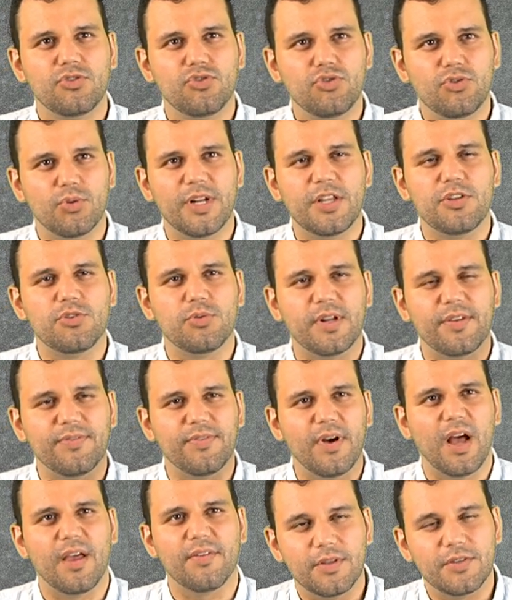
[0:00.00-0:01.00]

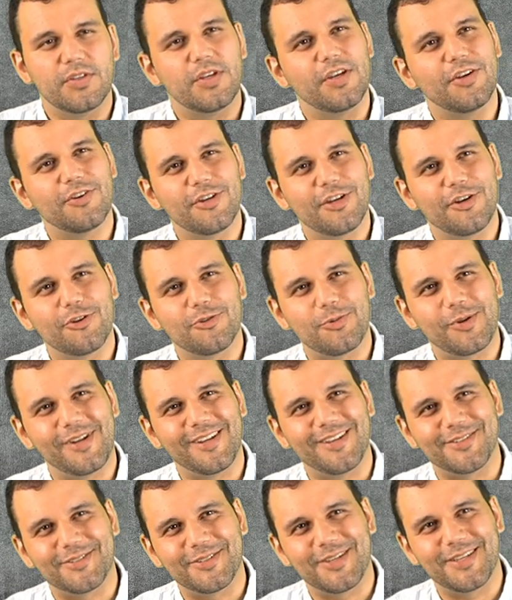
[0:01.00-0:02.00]
2025. You see, here, here's what it is.